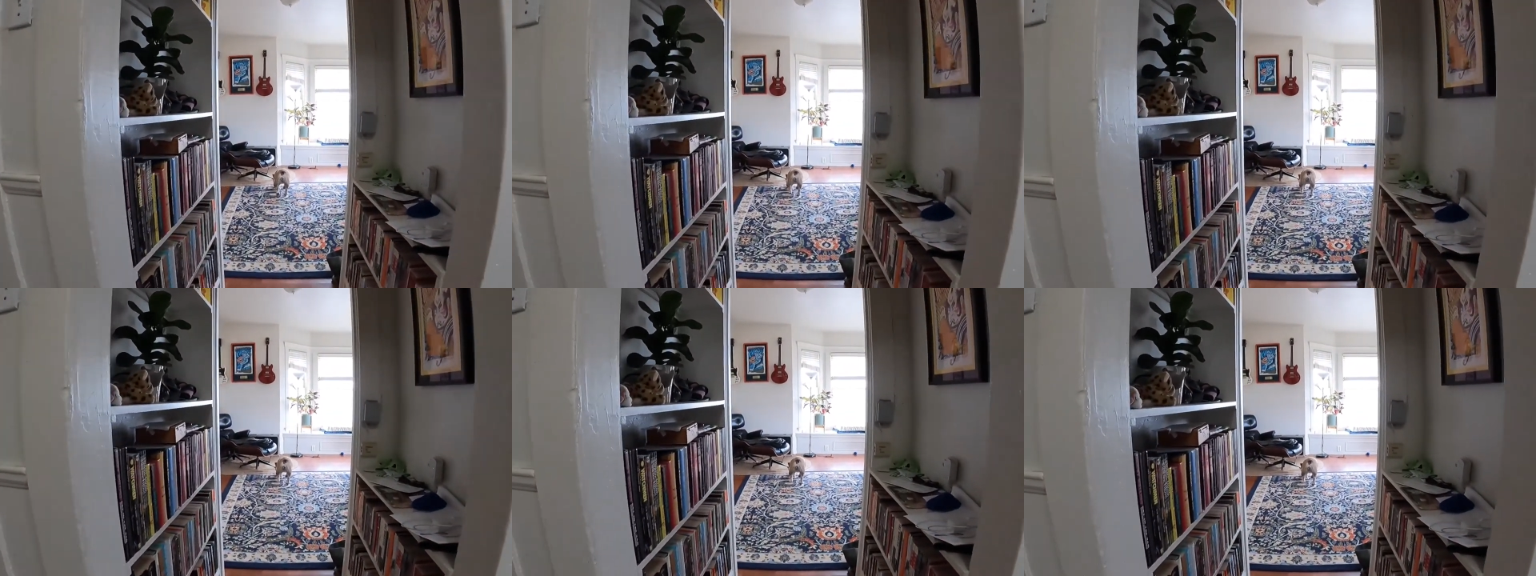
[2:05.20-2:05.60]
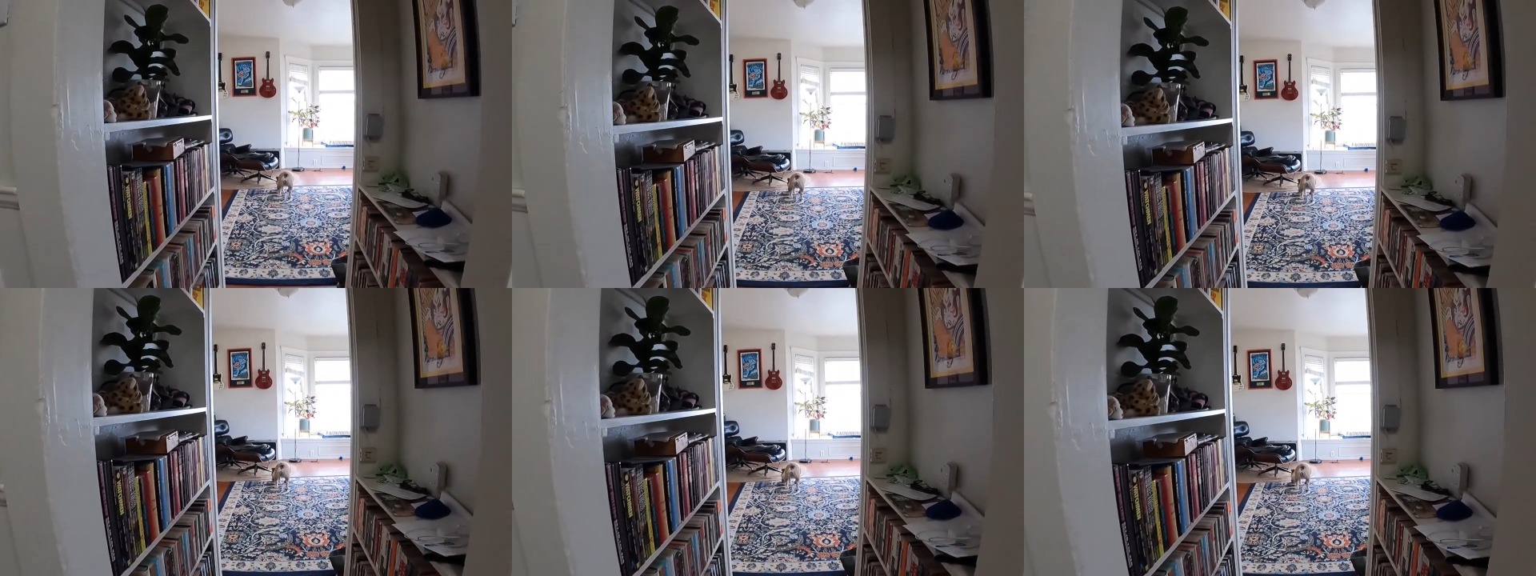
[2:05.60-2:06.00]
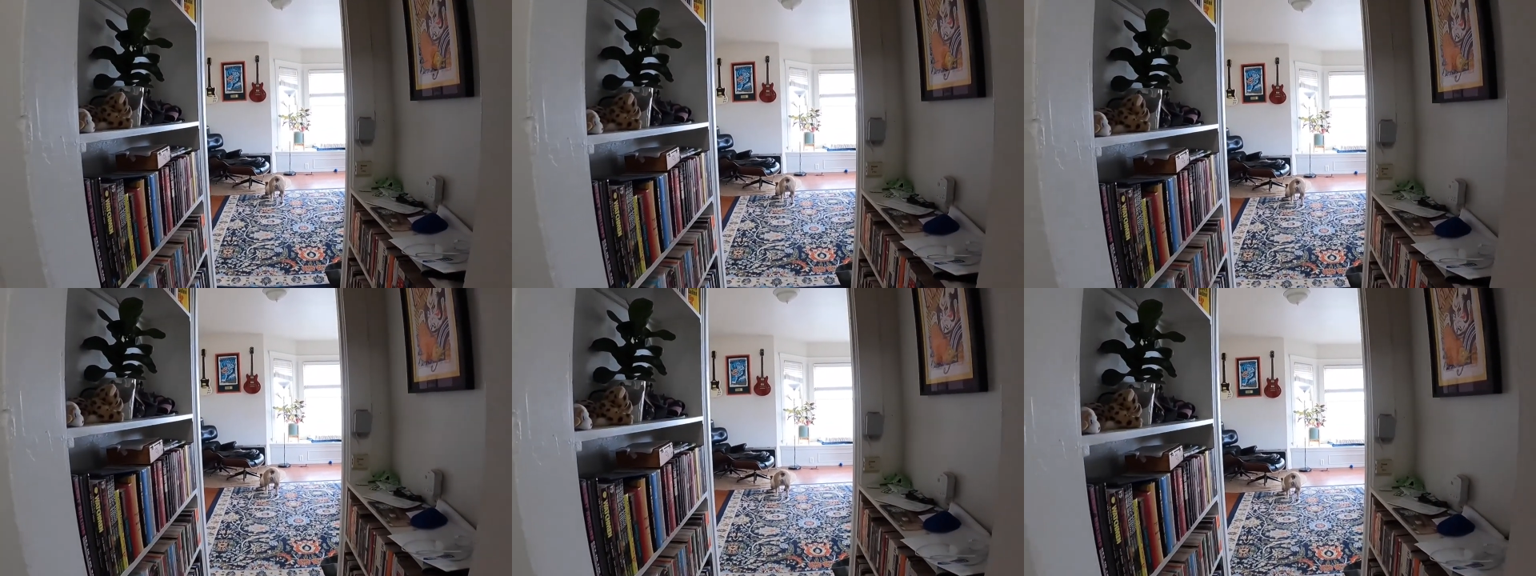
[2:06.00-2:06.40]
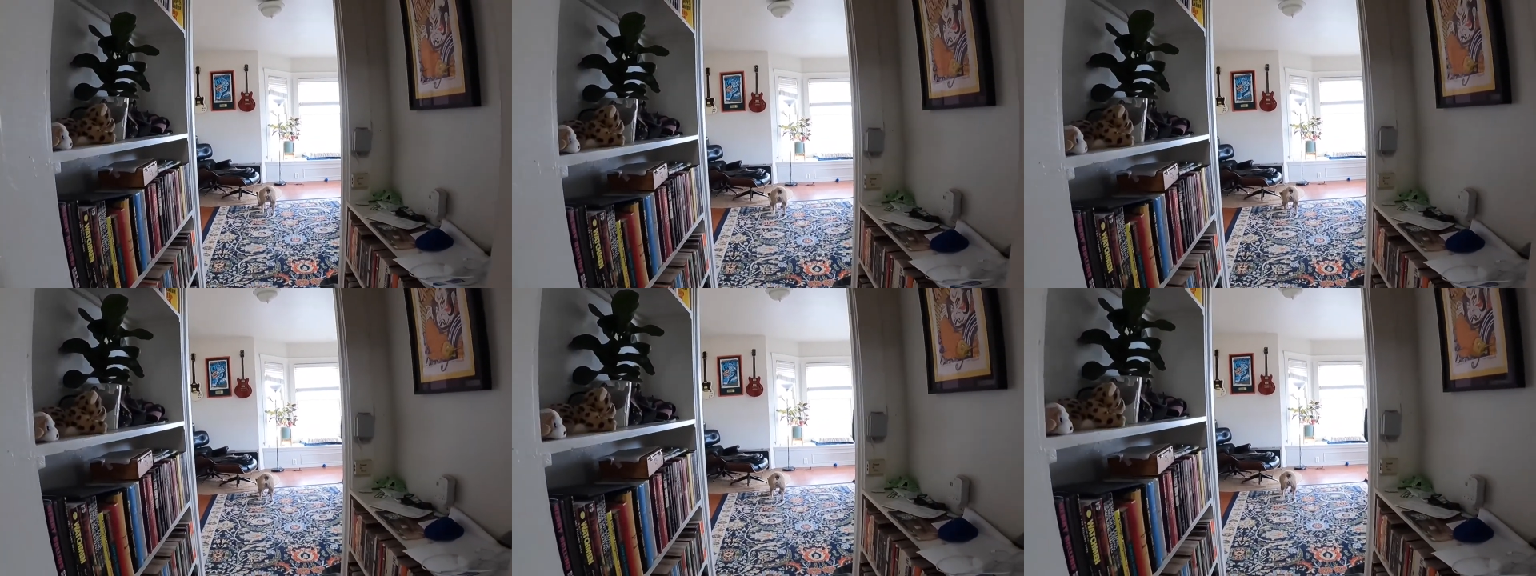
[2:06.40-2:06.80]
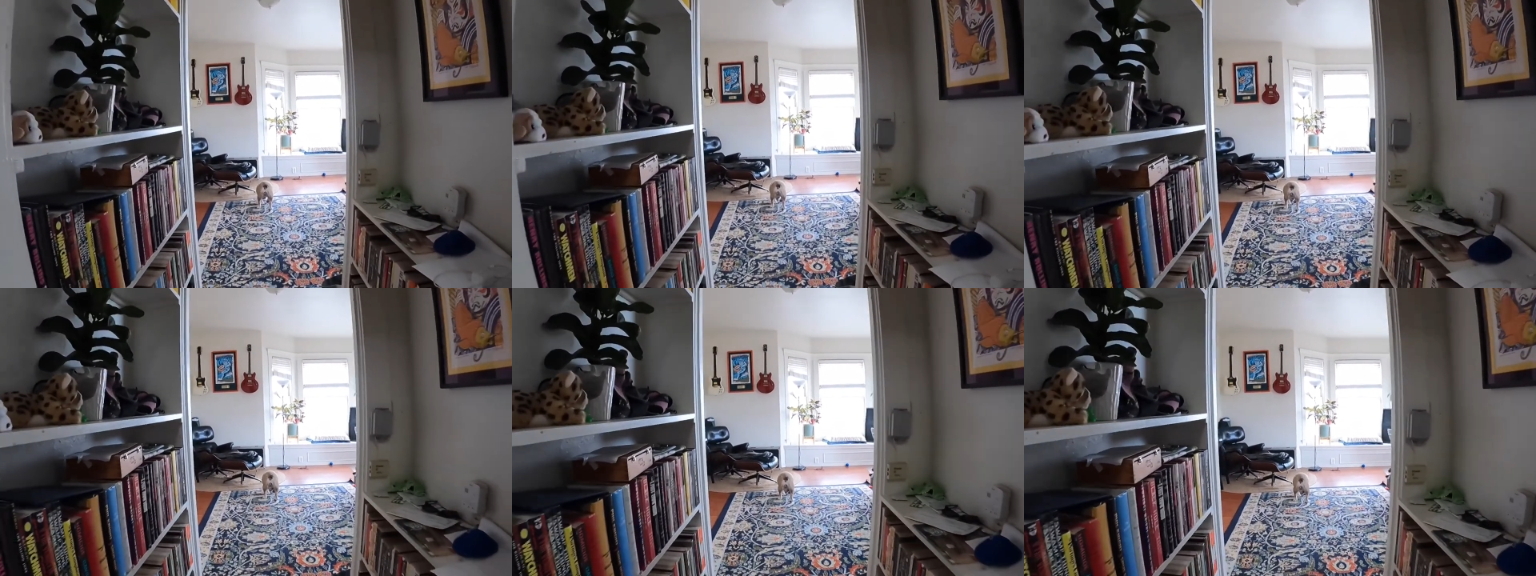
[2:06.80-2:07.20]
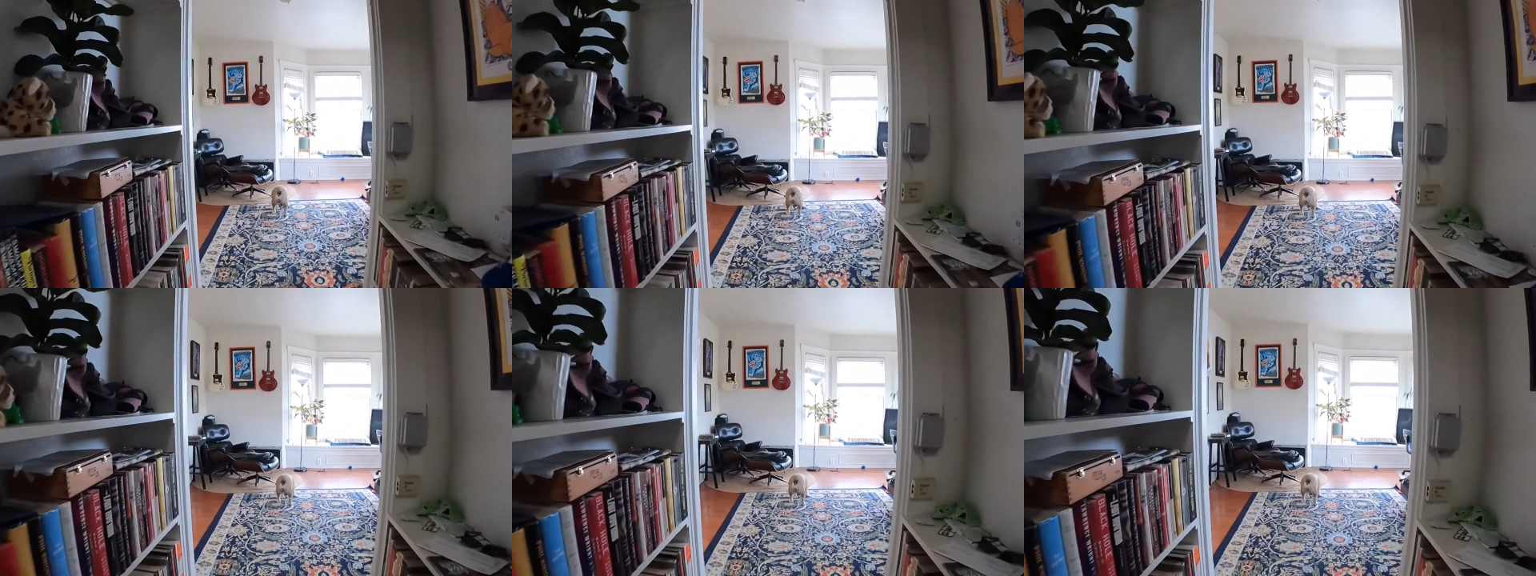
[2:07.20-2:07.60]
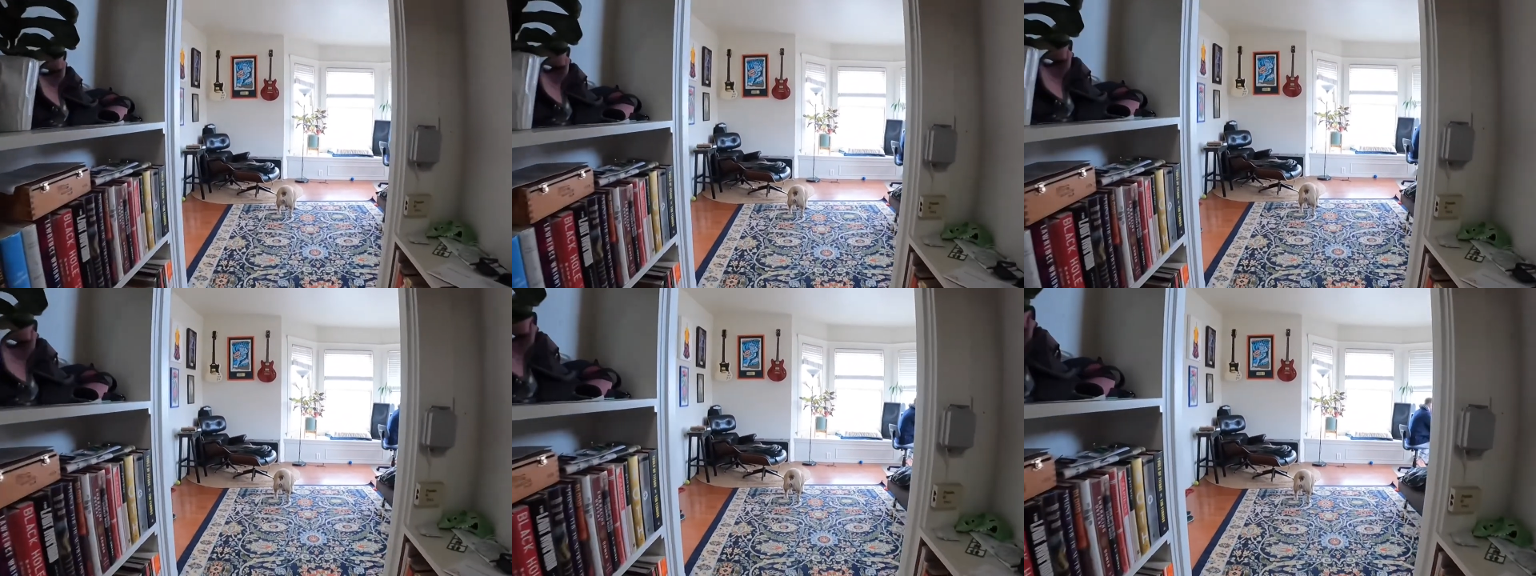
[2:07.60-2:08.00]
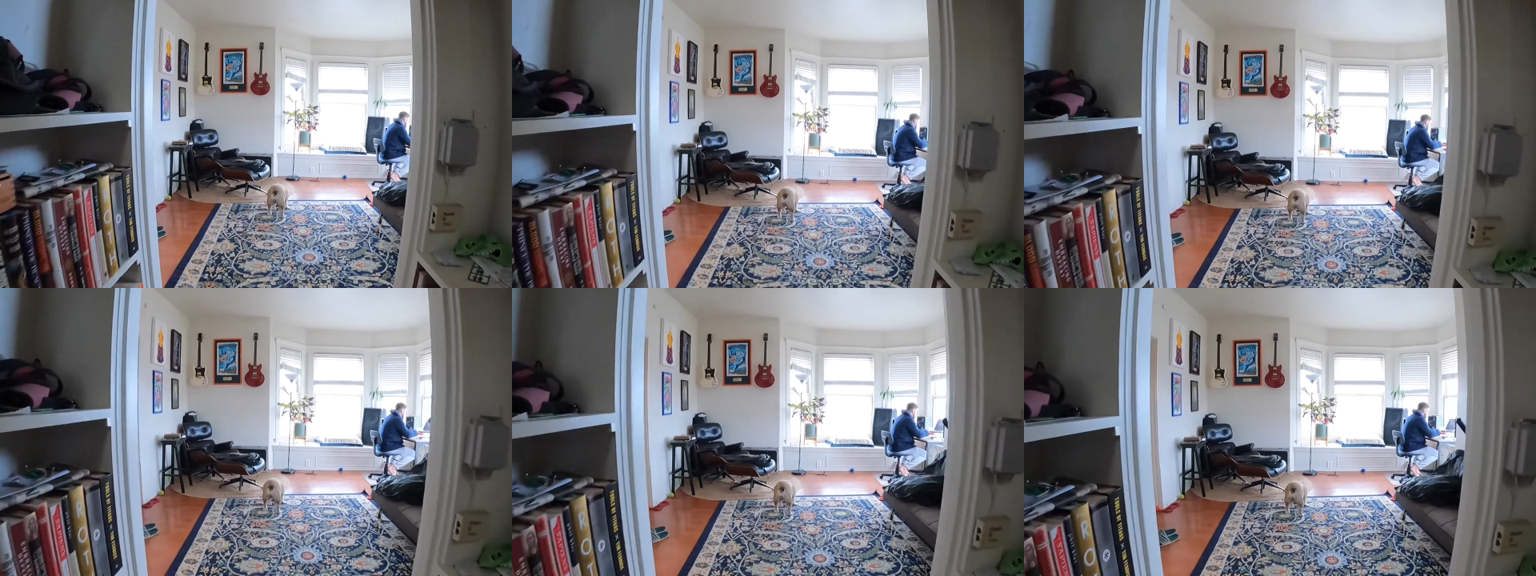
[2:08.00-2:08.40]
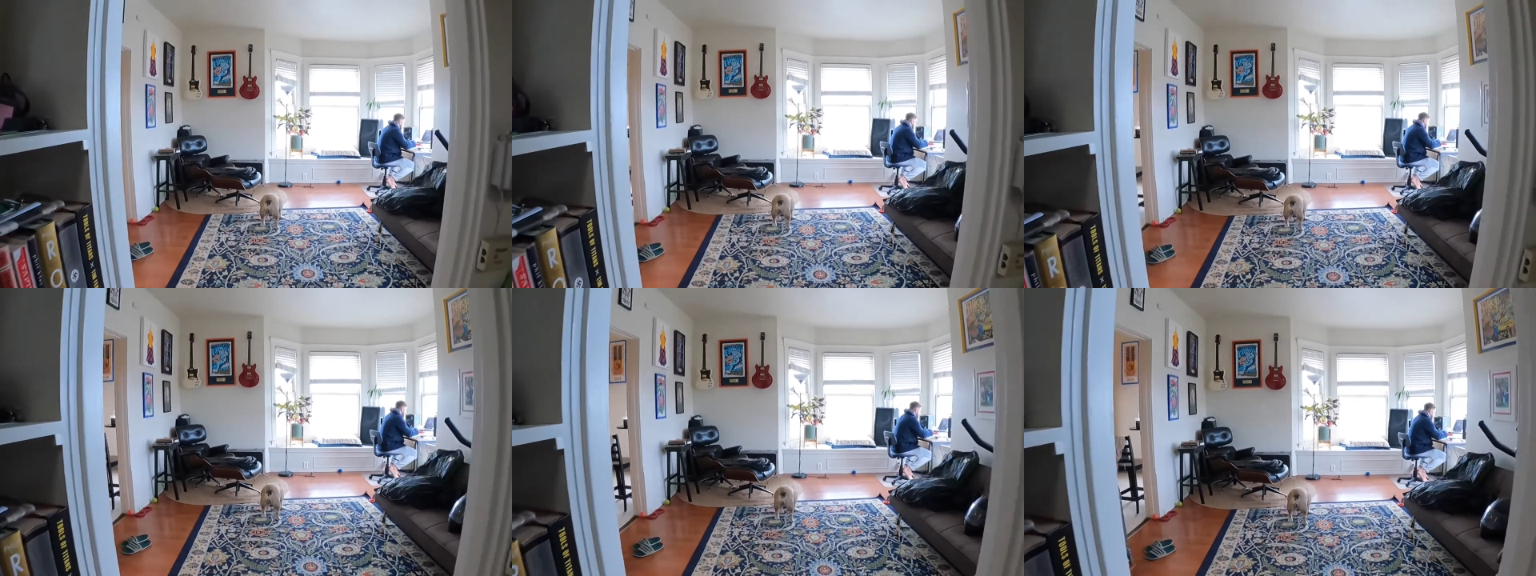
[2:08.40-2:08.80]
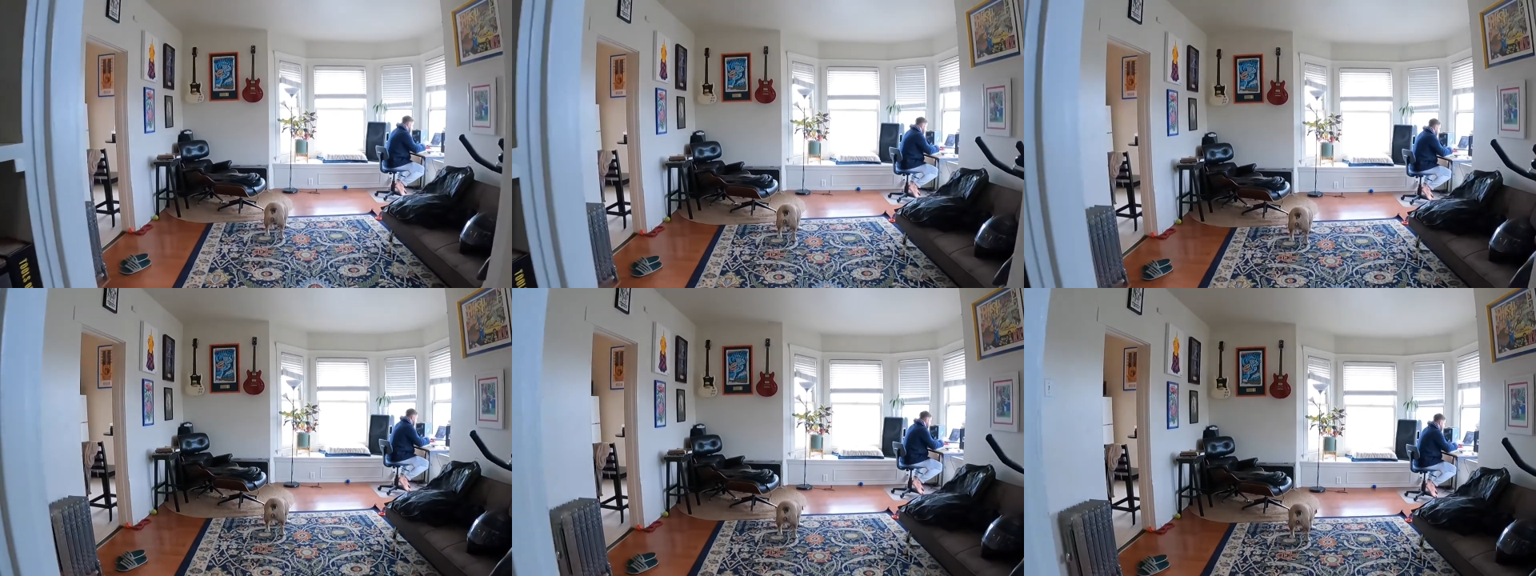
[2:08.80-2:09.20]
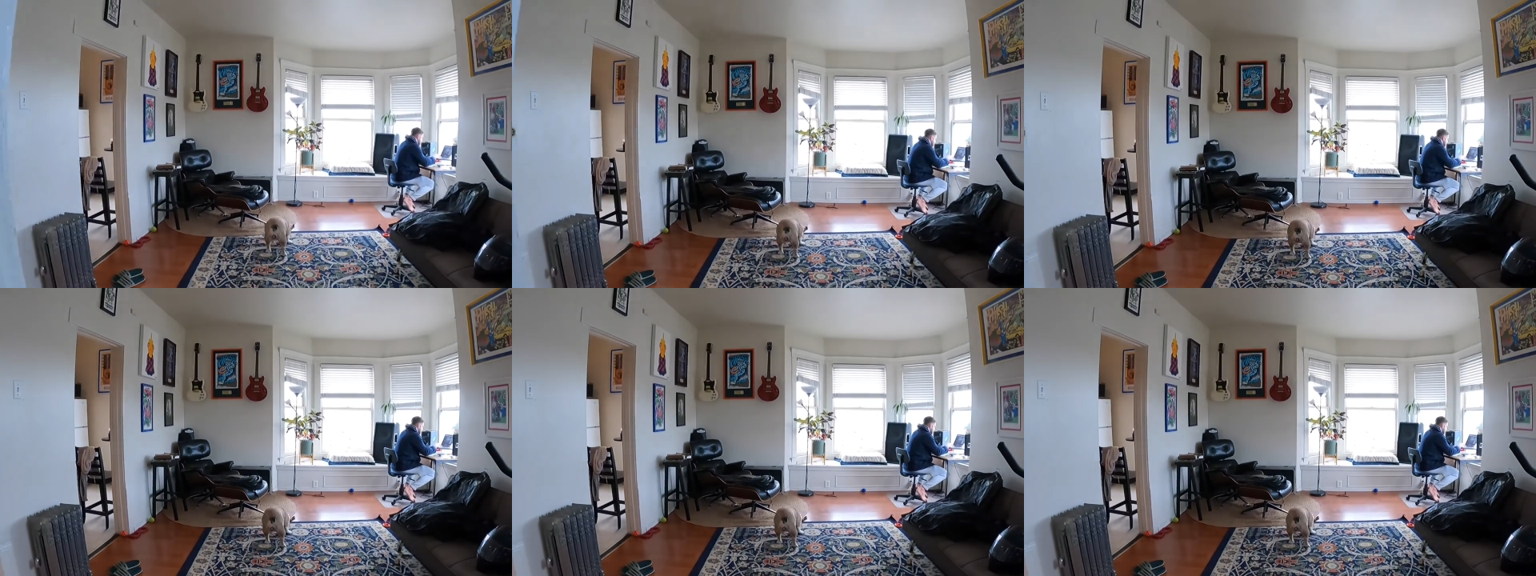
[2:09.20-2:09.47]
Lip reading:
Nobody's mouth can be seen.